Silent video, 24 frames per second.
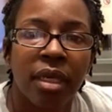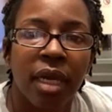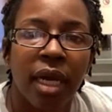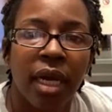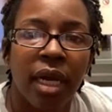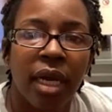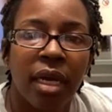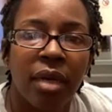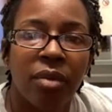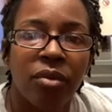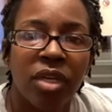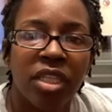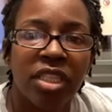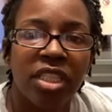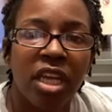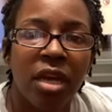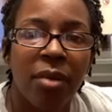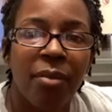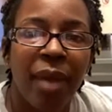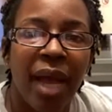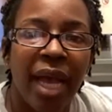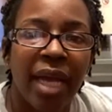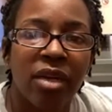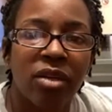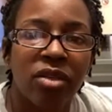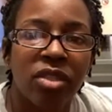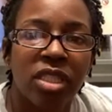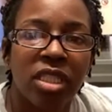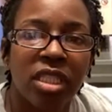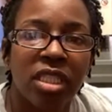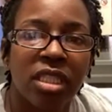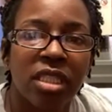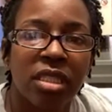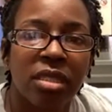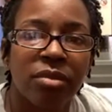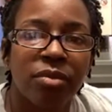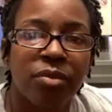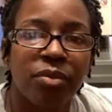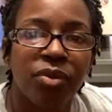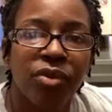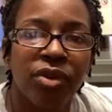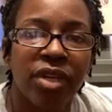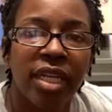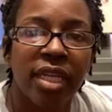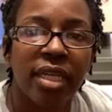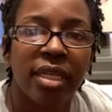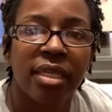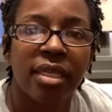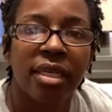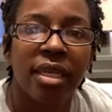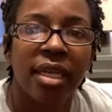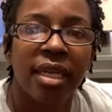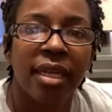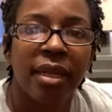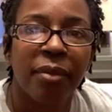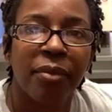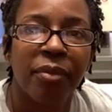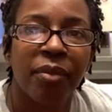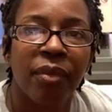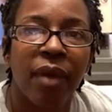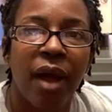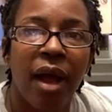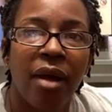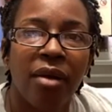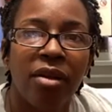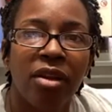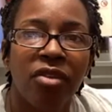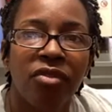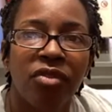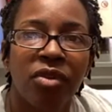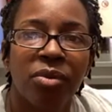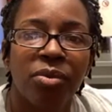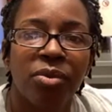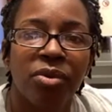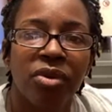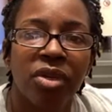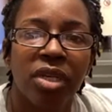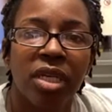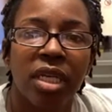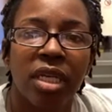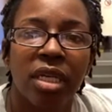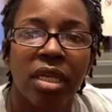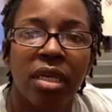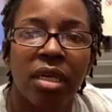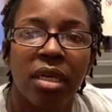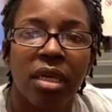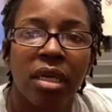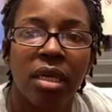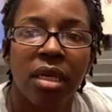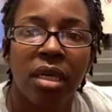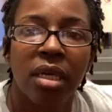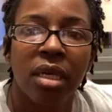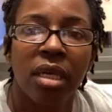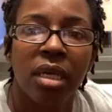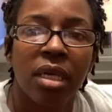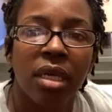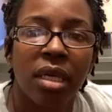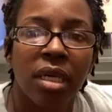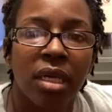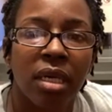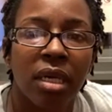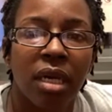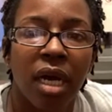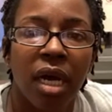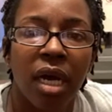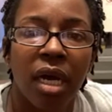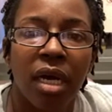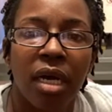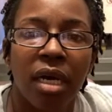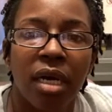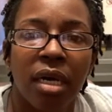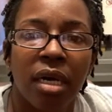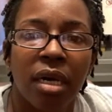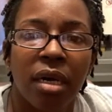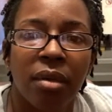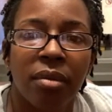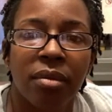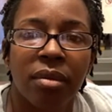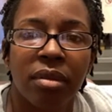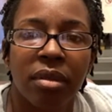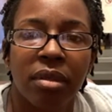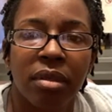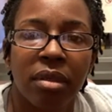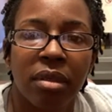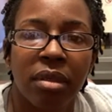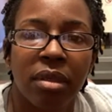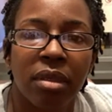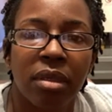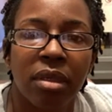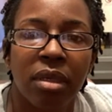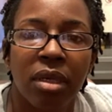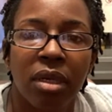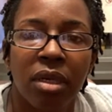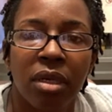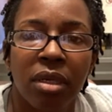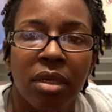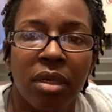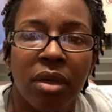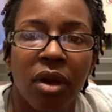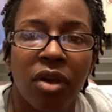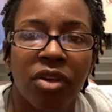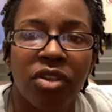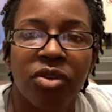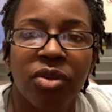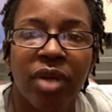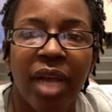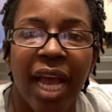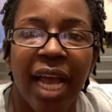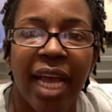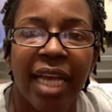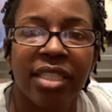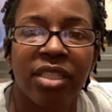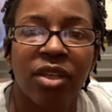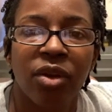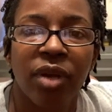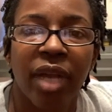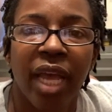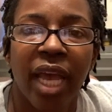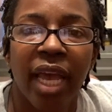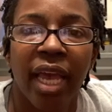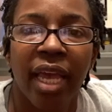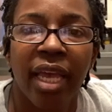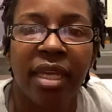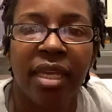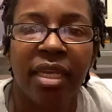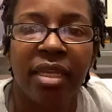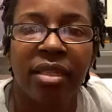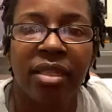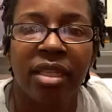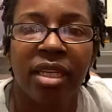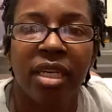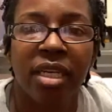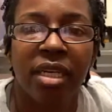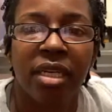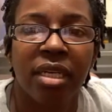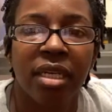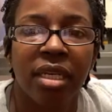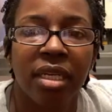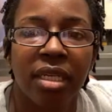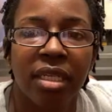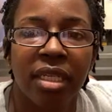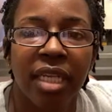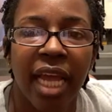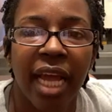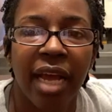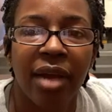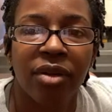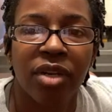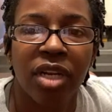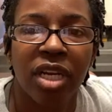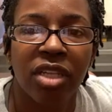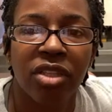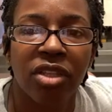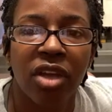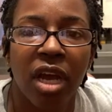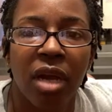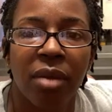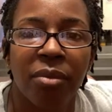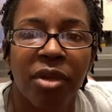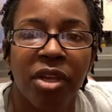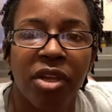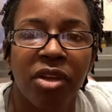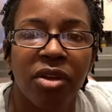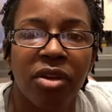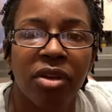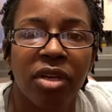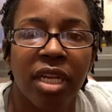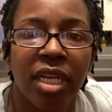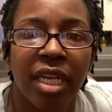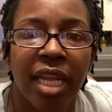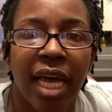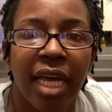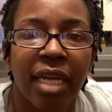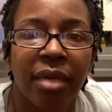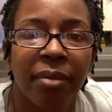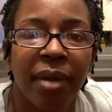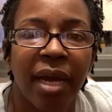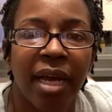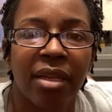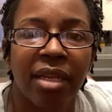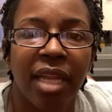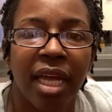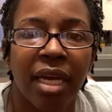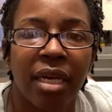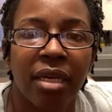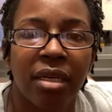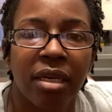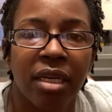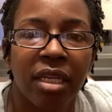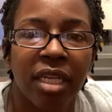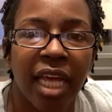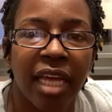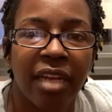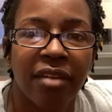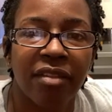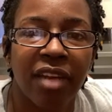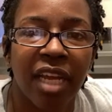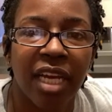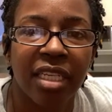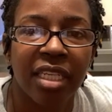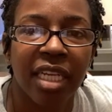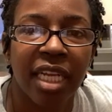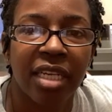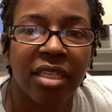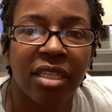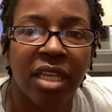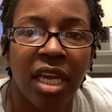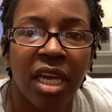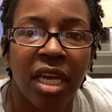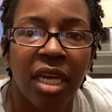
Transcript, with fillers: Um, what's up, Michael? Just printing all over print. Um, are you guys okay in the down under? I'm hearing a lot about lo a lot of lockdown.